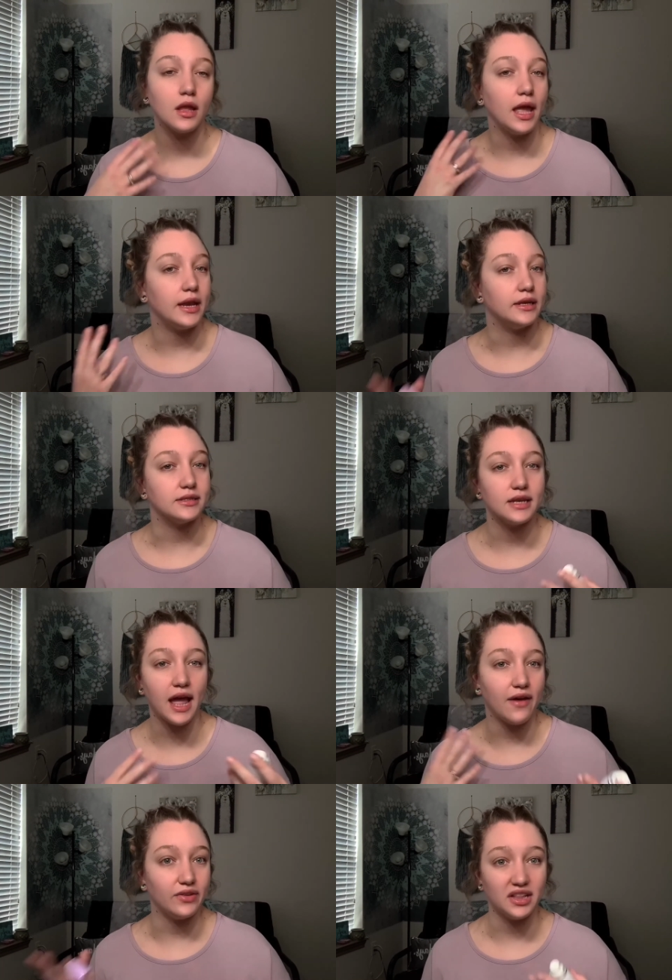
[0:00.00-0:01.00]
and it doesn't
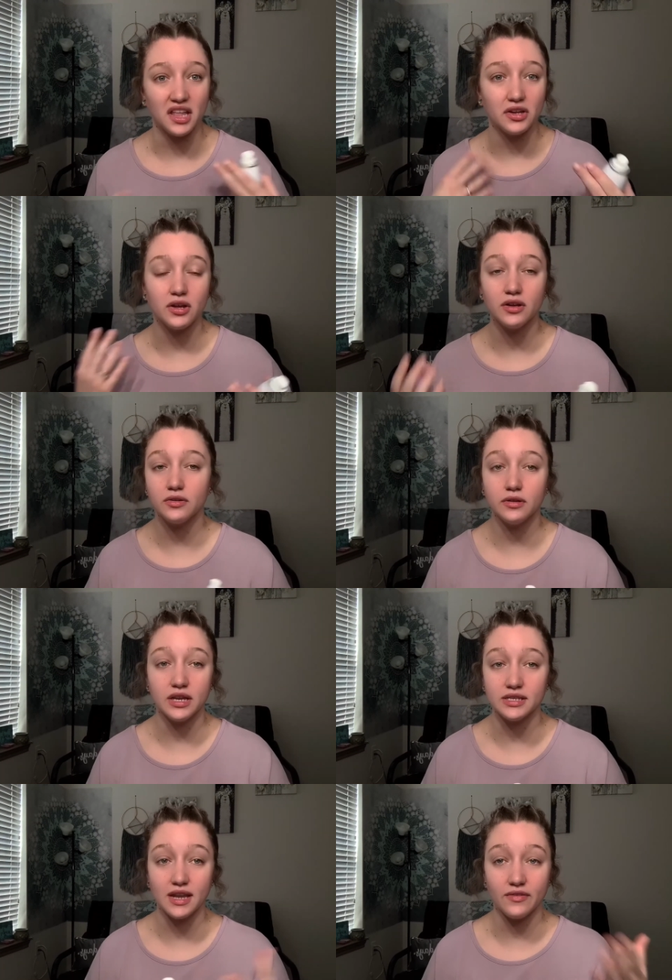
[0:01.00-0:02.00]
have any
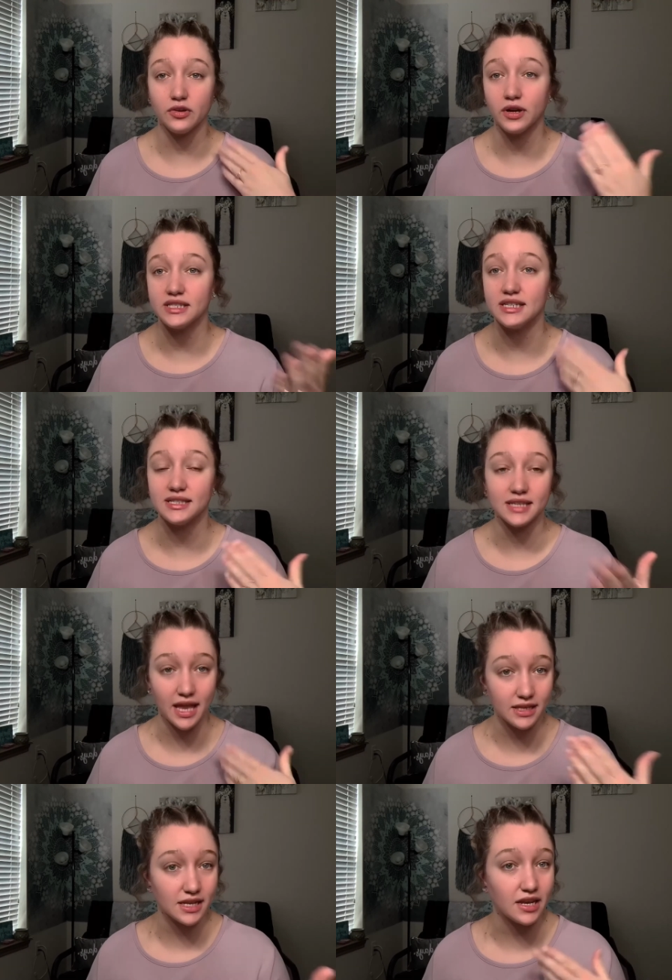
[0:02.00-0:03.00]
crazy
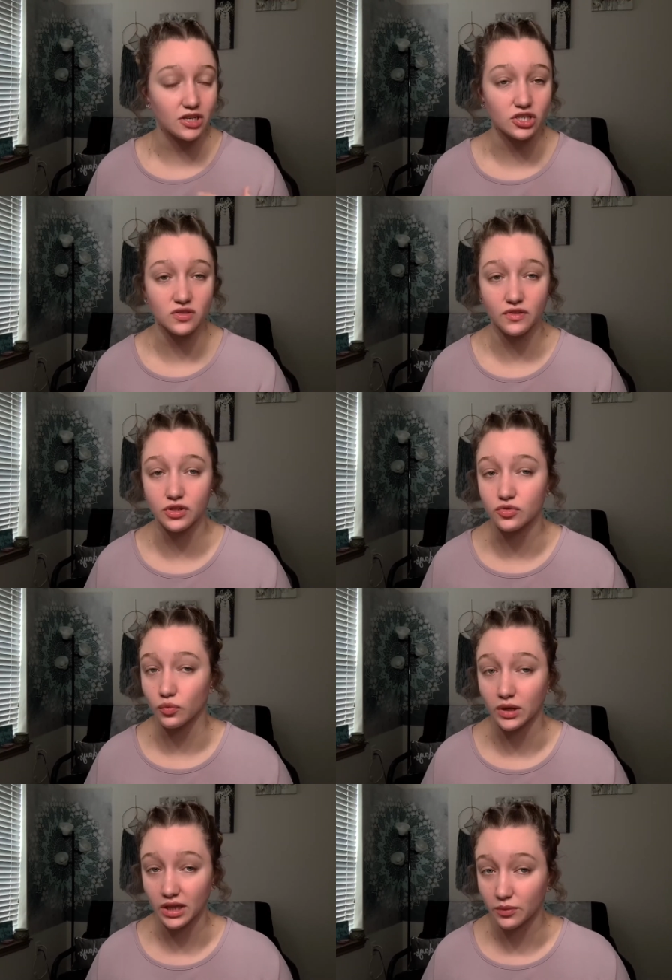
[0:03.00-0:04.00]
scent, and it just feels
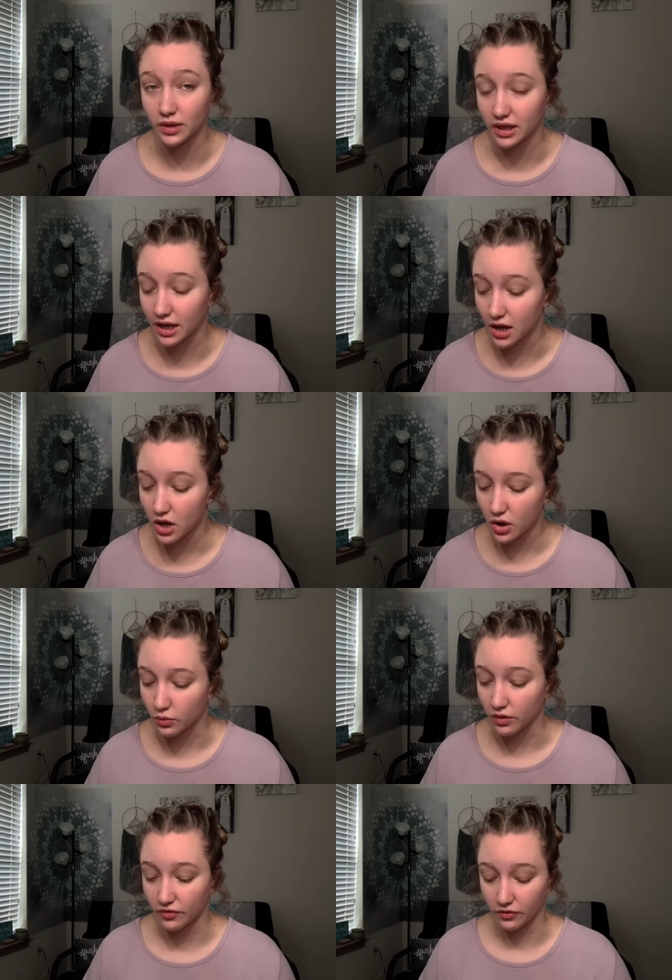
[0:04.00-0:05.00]
really
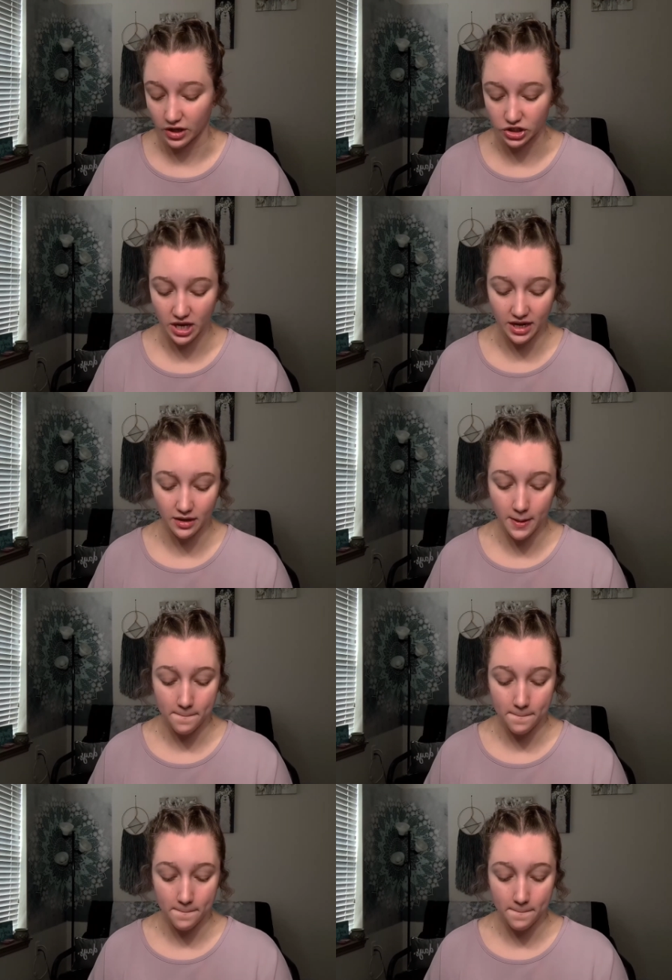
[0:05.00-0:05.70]
refreshing.